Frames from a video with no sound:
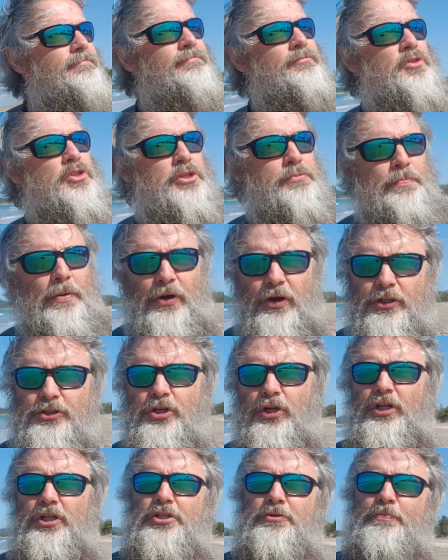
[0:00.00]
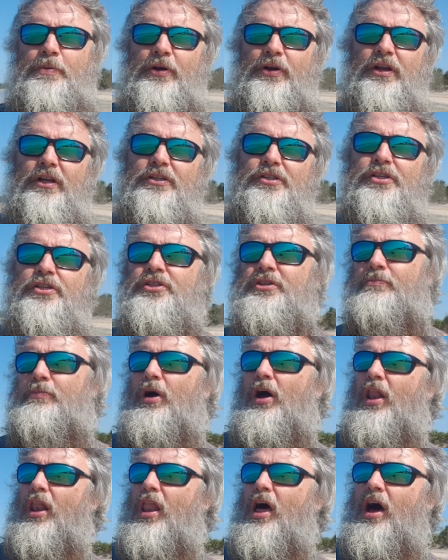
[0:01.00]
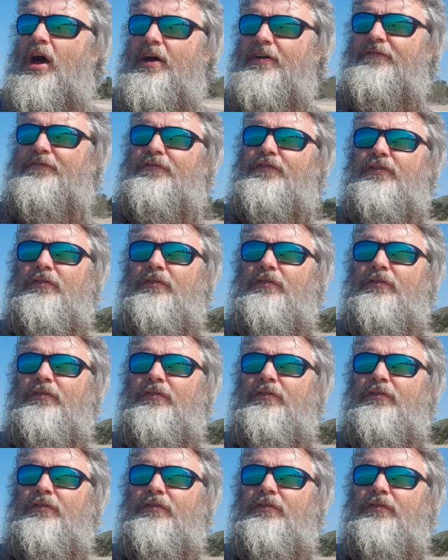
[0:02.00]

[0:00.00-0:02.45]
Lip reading: spiritual experiences in my life,